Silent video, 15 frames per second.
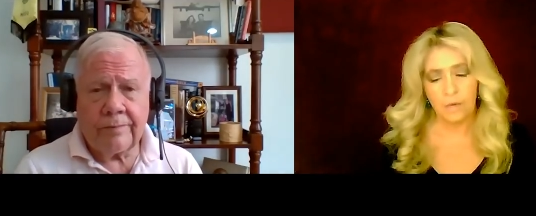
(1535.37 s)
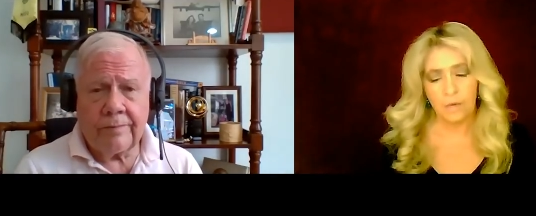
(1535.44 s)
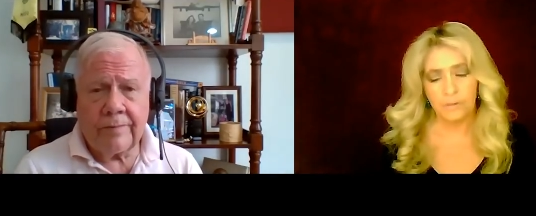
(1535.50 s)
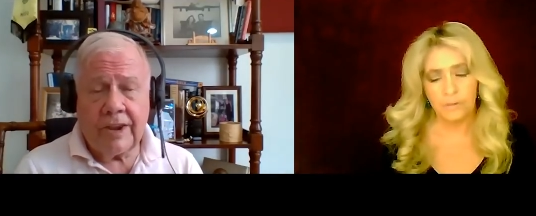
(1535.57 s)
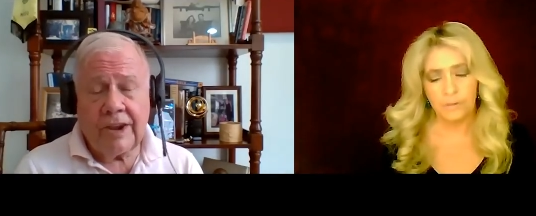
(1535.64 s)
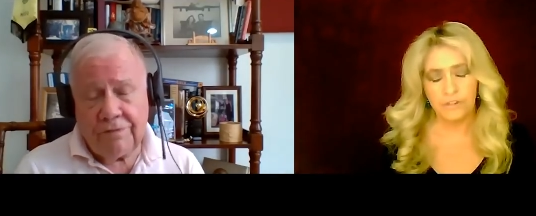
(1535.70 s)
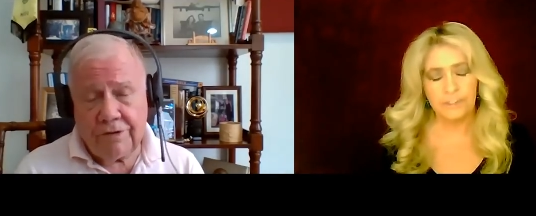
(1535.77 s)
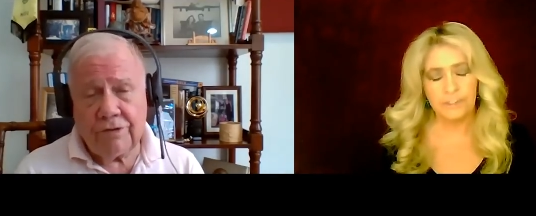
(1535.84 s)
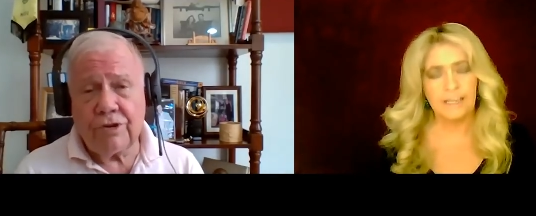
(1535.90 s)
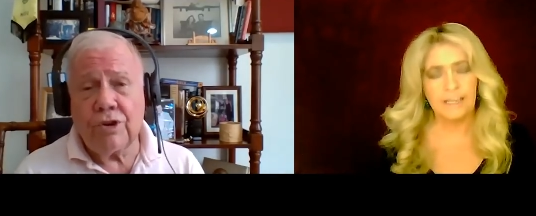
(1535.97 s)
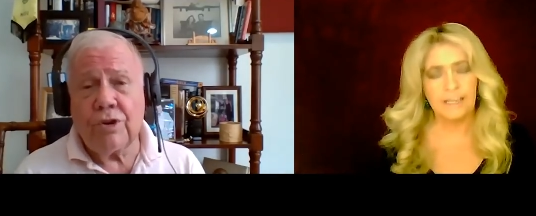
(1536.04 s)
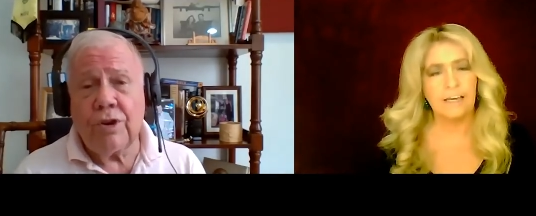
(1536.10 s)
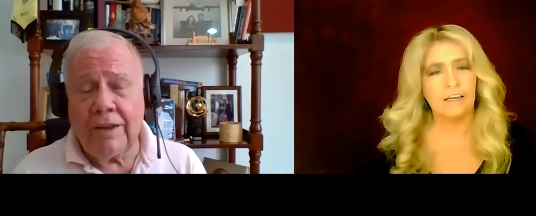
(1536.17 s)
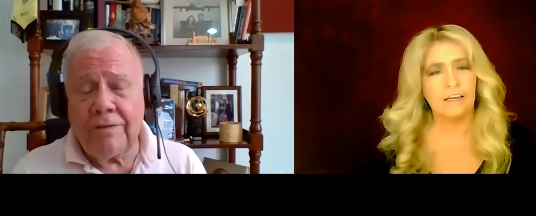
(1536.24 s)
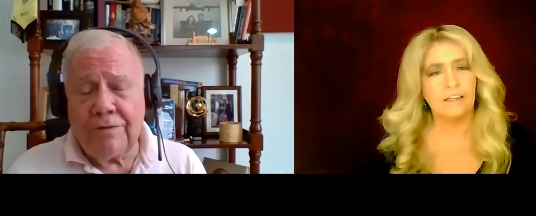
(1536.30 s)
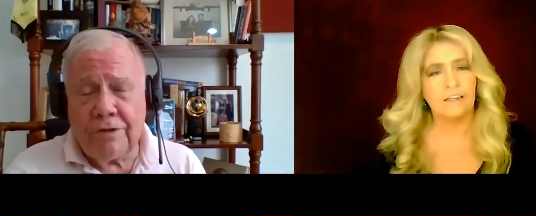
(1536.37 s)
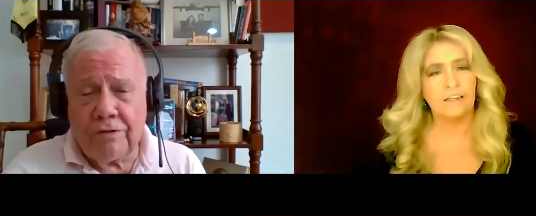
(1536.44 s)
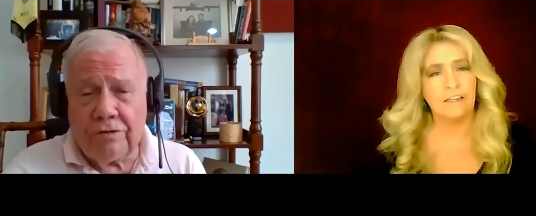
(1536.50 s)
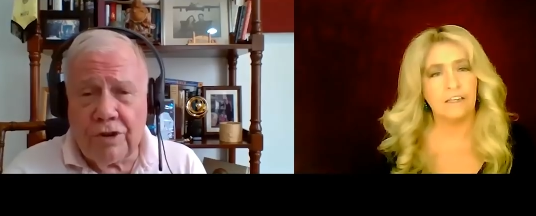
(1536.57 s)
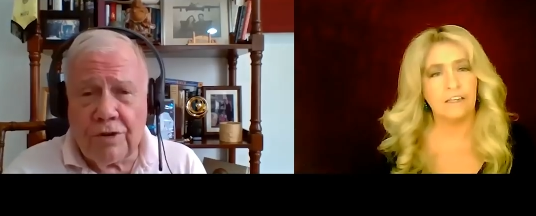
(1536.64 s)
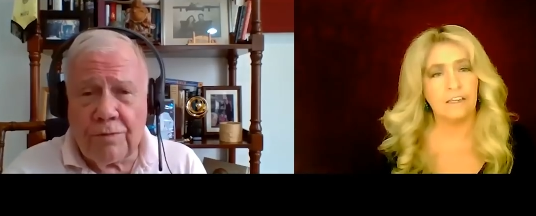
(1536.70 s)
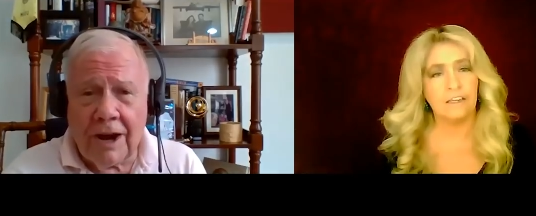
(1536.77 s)
Speaker 1: What's if you do, if you
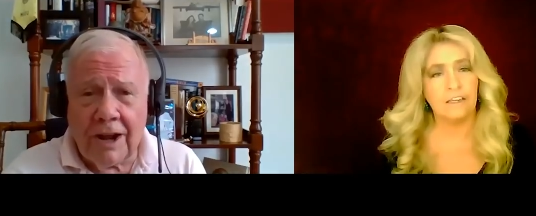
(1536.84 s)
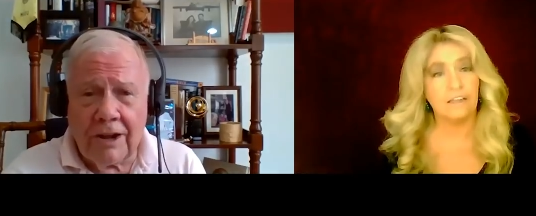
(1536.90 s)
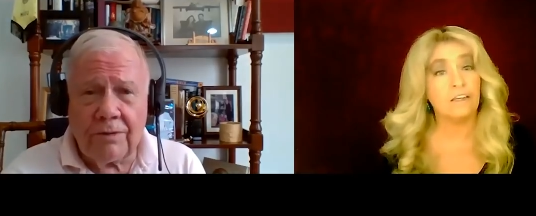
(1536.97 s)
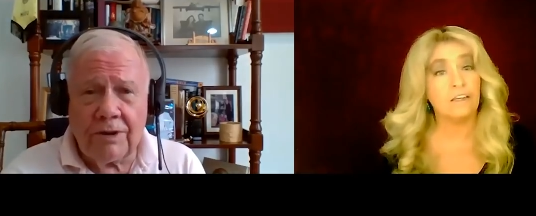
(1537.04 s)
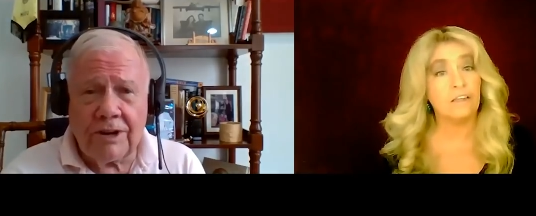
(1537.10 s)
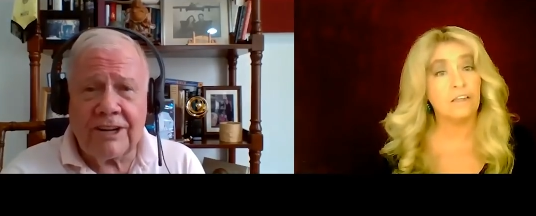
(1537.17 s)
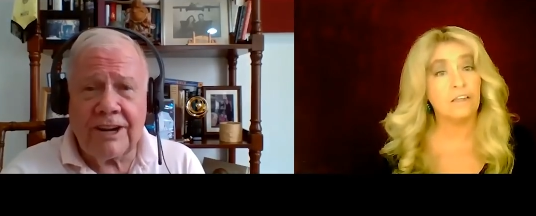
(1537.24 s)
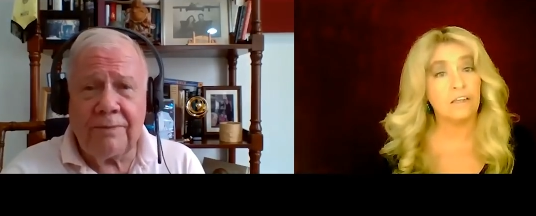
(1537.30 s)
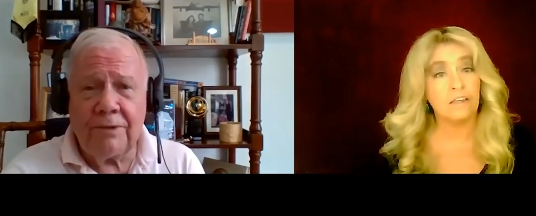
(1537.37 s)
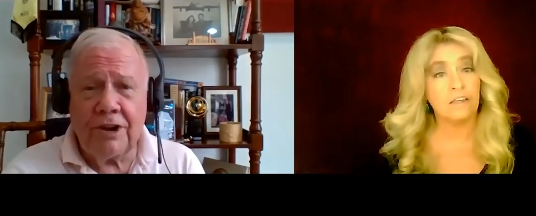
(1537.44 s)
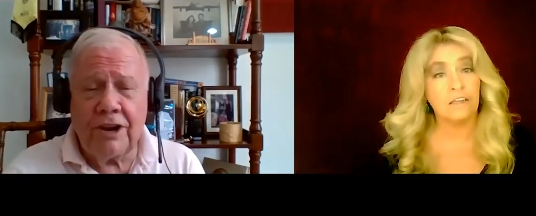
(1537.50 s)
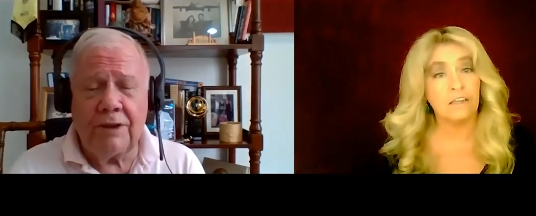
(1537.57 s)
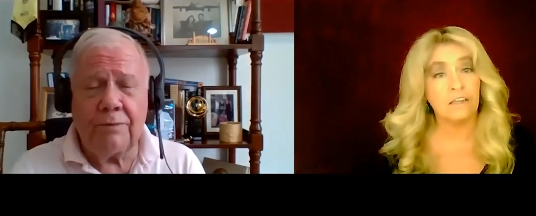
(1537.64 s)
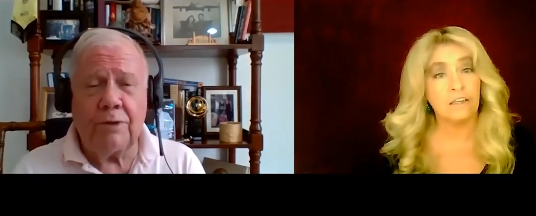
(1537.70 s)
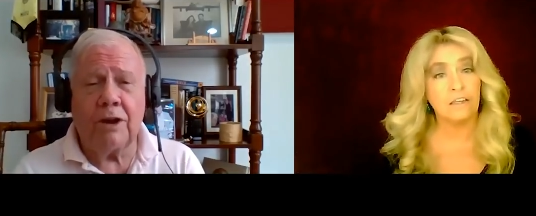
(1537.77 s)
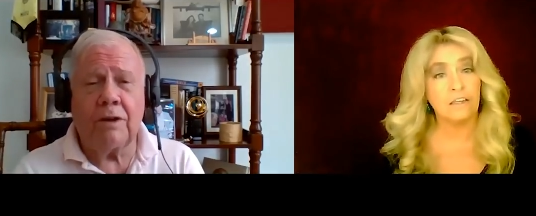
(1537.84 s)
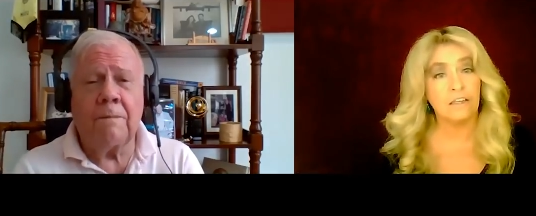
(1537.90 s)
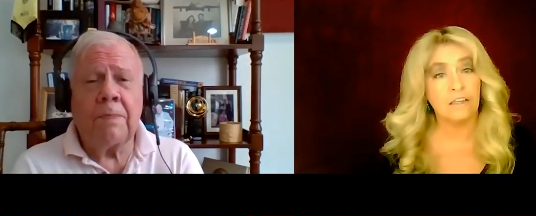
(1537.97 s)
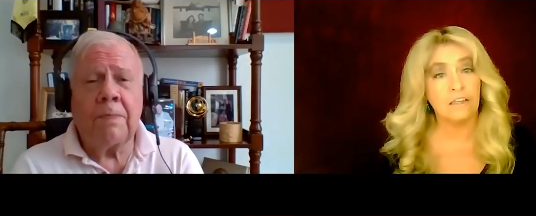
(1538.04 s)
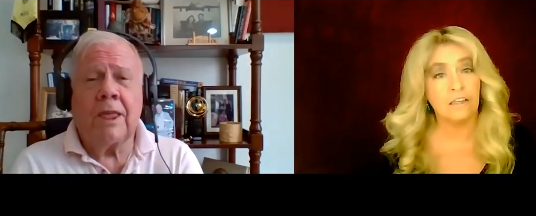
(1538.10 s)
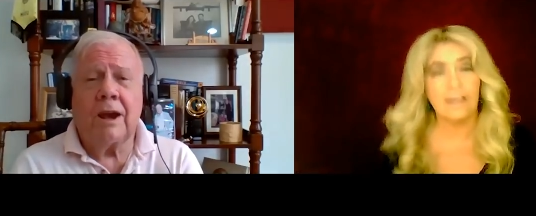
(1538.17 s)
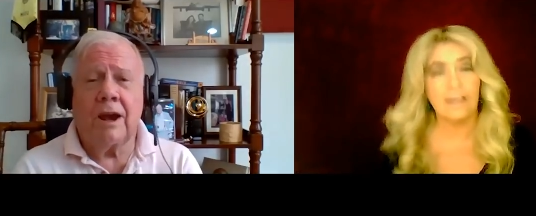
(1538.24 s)
do, by the way, send me an email.
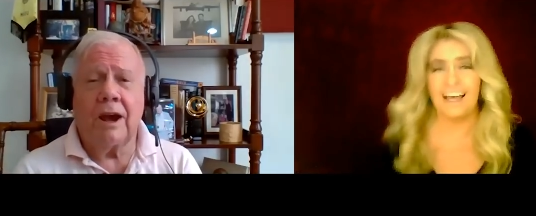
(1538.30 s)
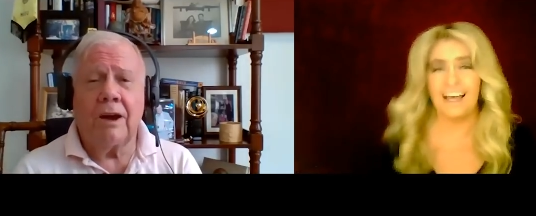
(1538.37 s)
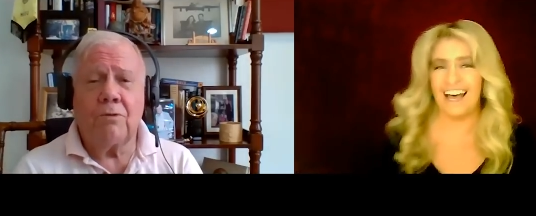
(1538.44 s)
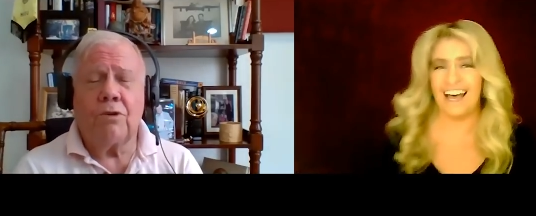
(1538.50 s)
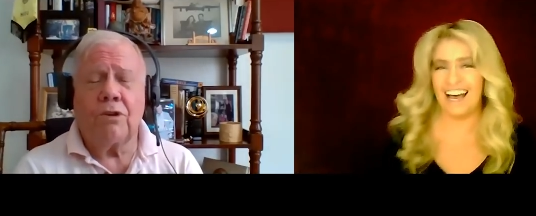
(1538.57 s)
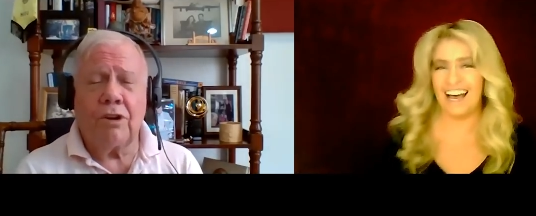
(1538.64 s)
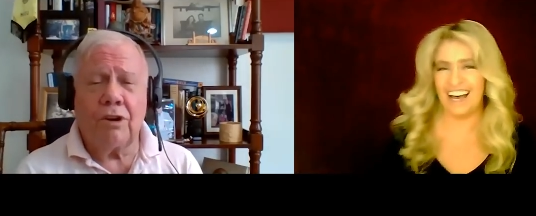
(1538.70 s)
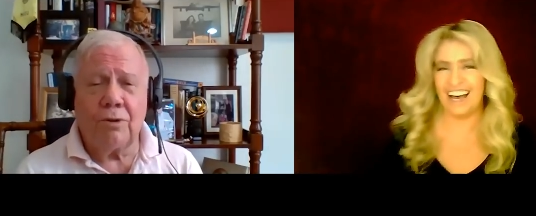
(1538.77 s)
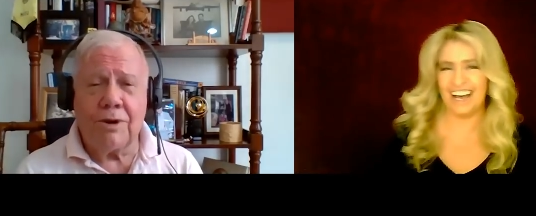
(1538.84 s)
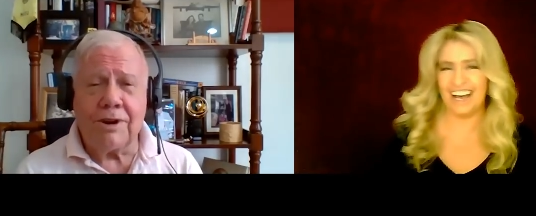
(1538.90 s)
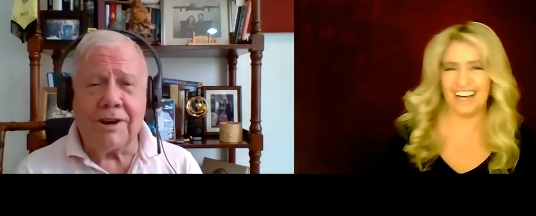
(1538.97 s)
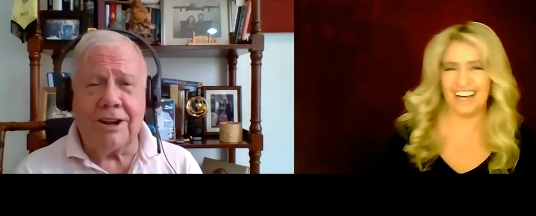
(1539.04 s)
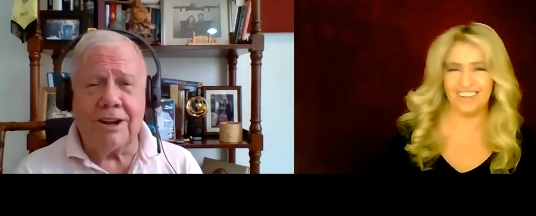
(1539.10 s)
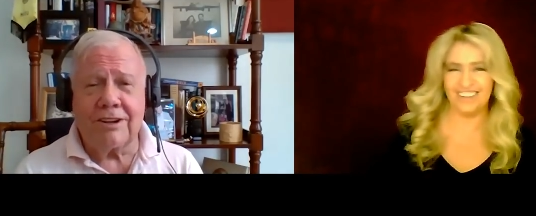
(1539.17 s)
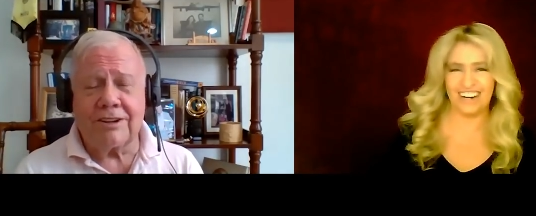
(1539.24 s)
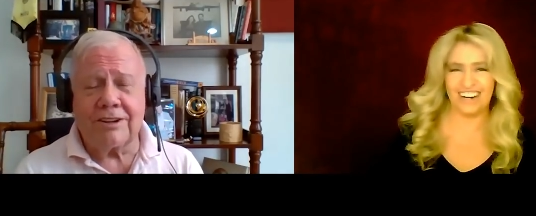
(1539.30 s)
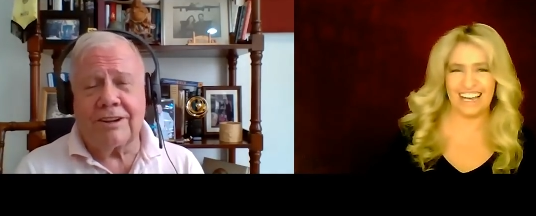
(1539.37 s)
I want to know what it is.